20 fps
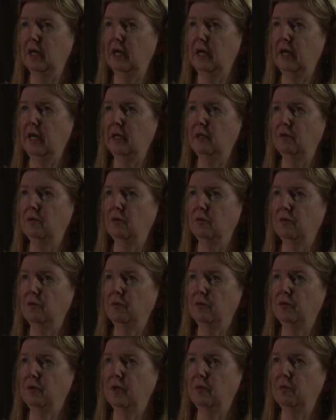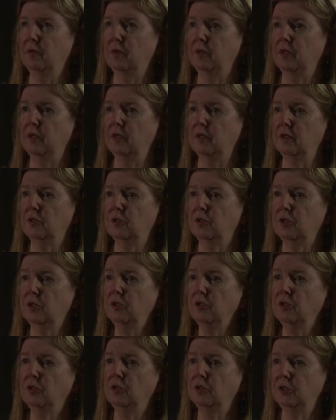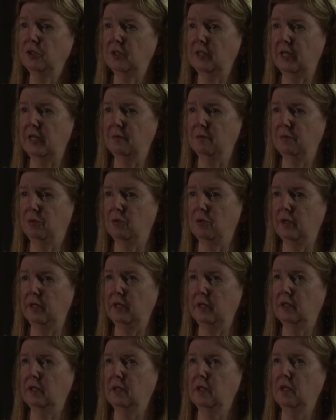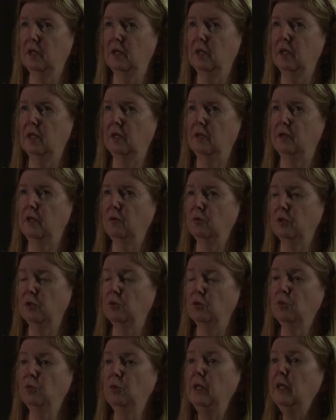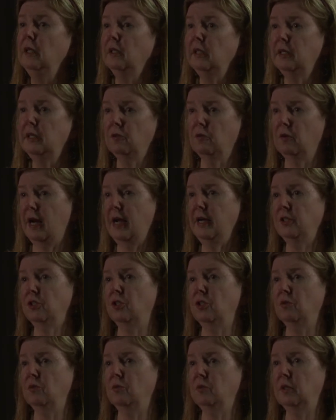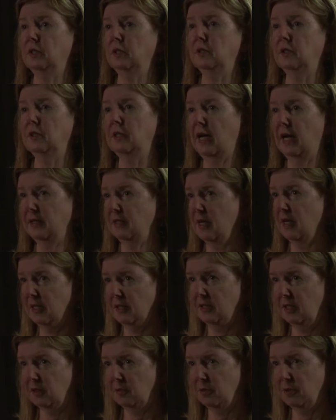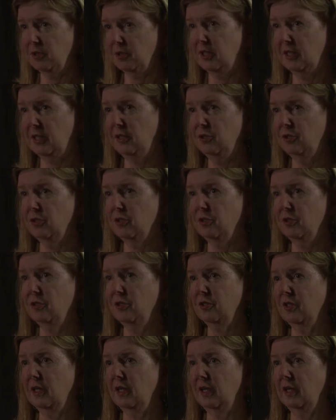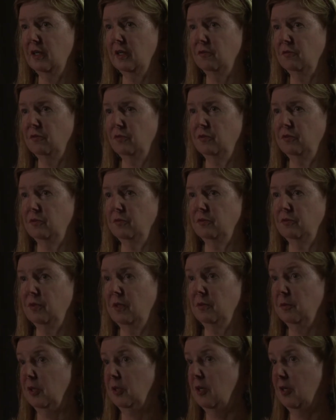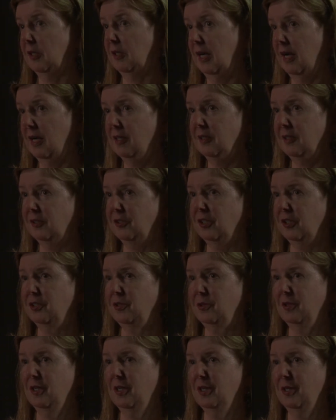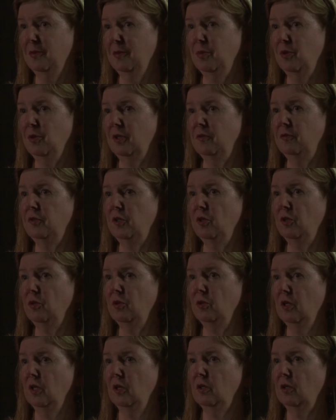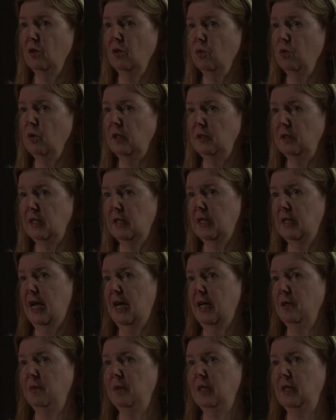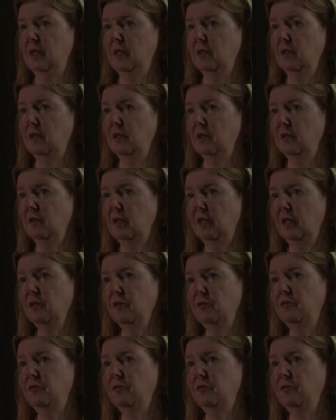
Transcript: And from the surgical standpoint, there was real interaction with the diagnostic procedures and from the cardiologist's point of view, you know, what the anatomy and the, and the